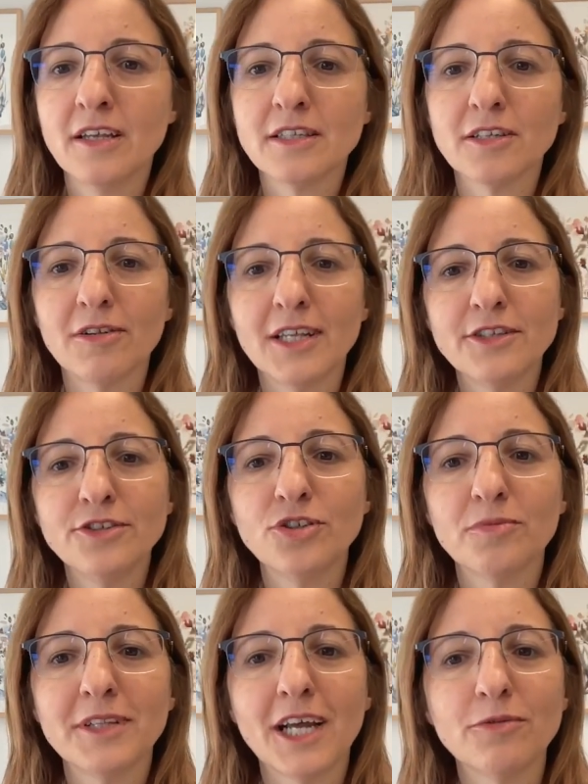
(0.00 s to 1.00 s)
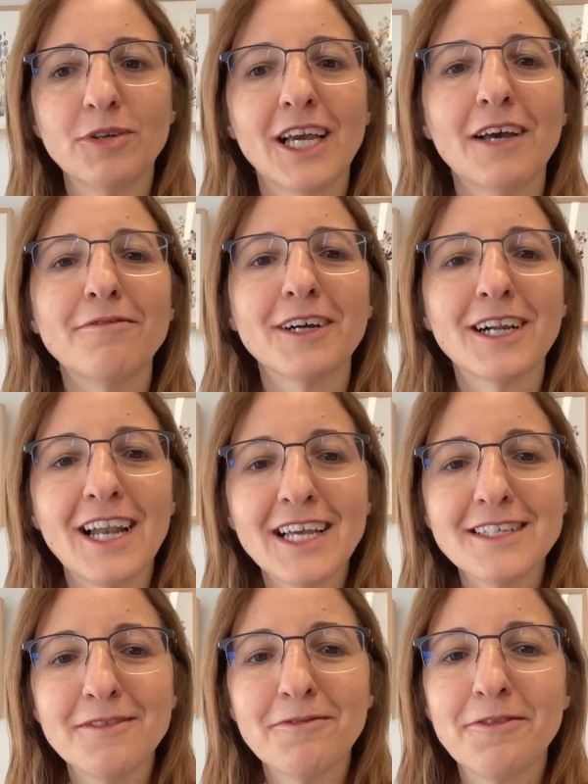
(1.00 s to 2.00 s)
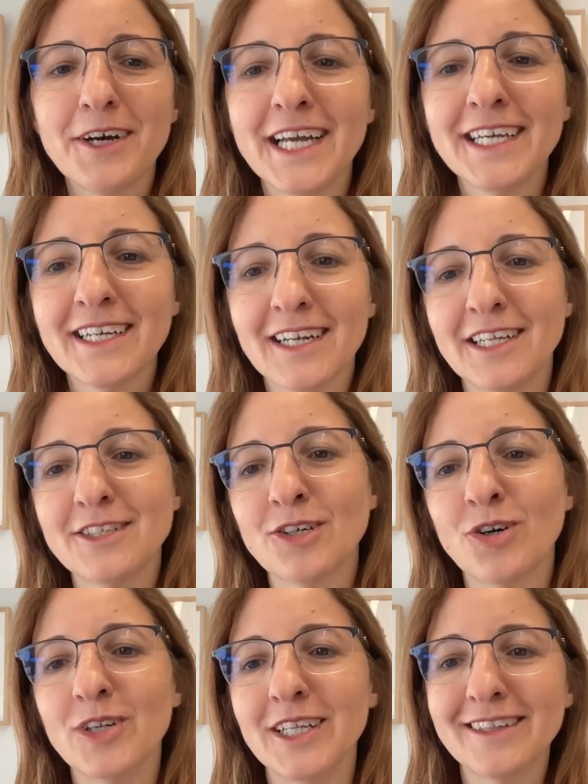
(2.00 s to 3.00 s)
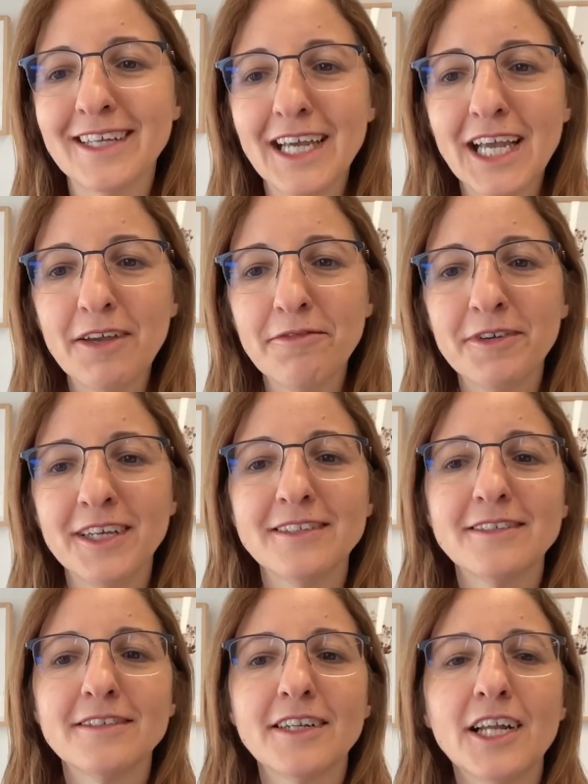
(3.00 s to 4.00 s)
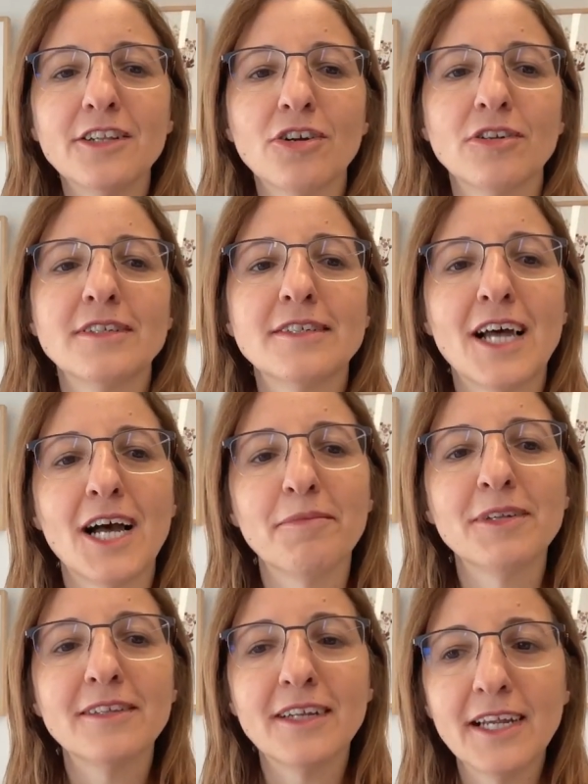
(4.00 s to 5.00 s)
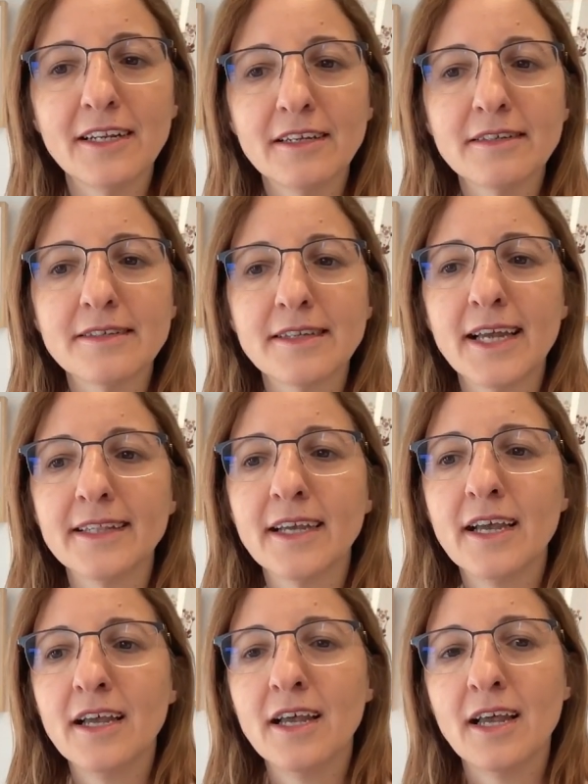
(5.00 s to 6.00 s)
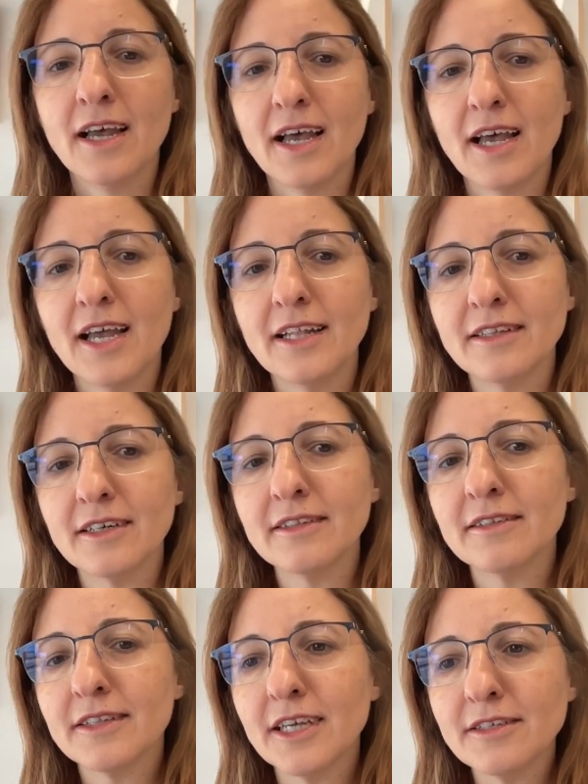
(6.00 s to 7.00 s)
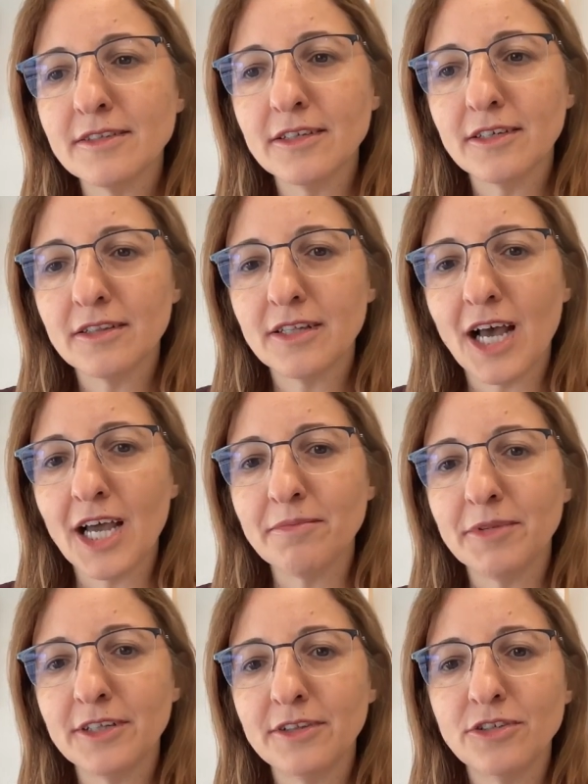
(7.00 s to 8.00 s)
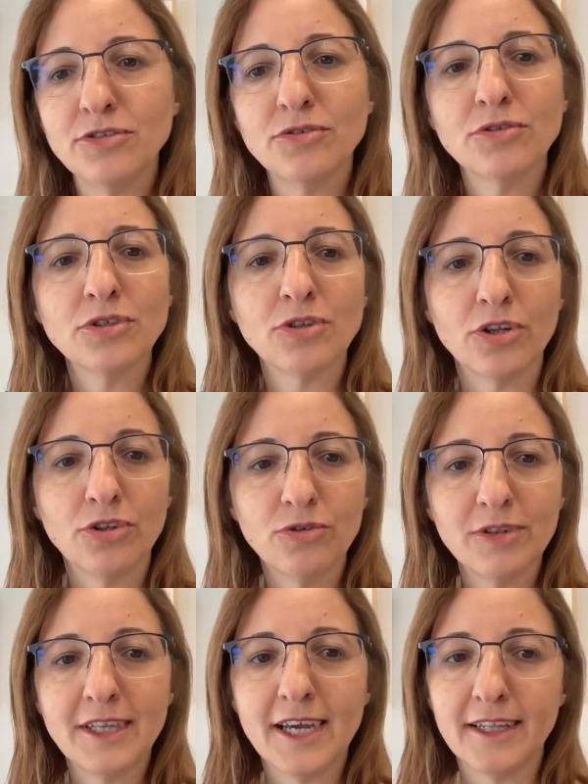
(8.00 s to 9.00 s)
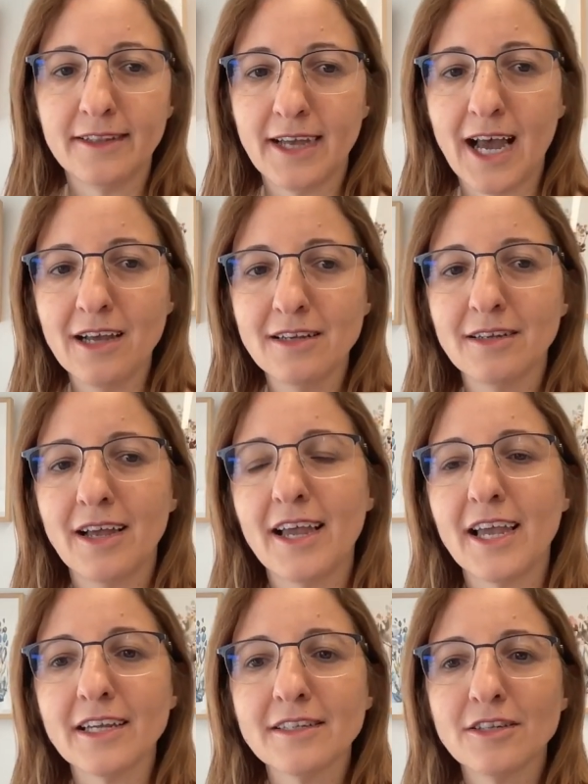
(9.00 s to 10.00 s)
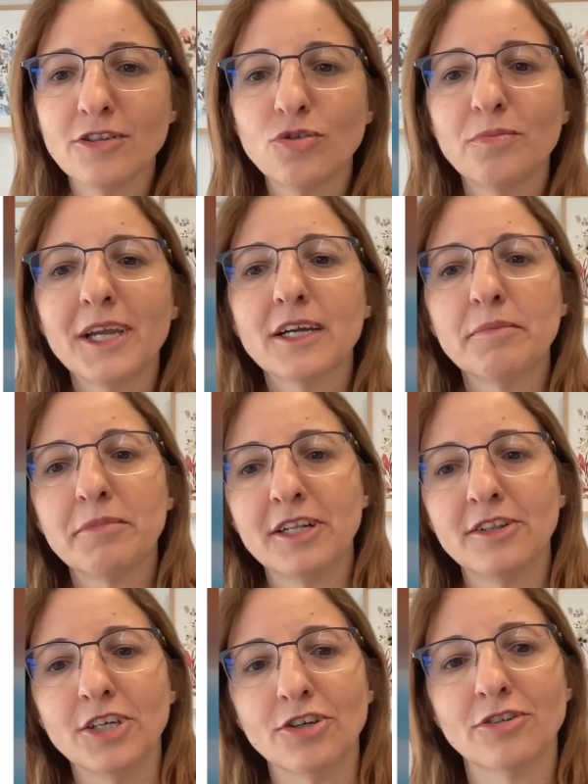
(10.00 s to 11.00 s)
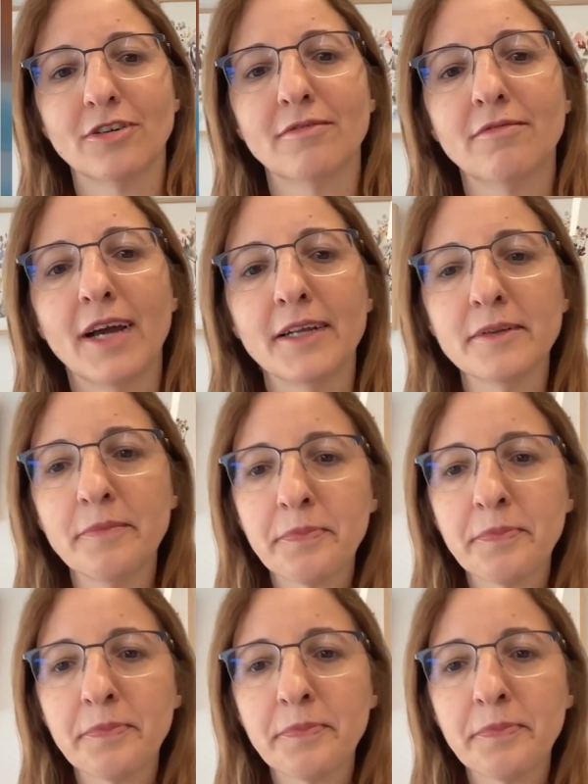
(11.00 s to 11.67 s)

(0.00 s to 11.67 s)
So let's assume that we have a classifier, let's call it F. It's trained on some training set, and at testing time, it is used on new data, X, to make a prediction, right?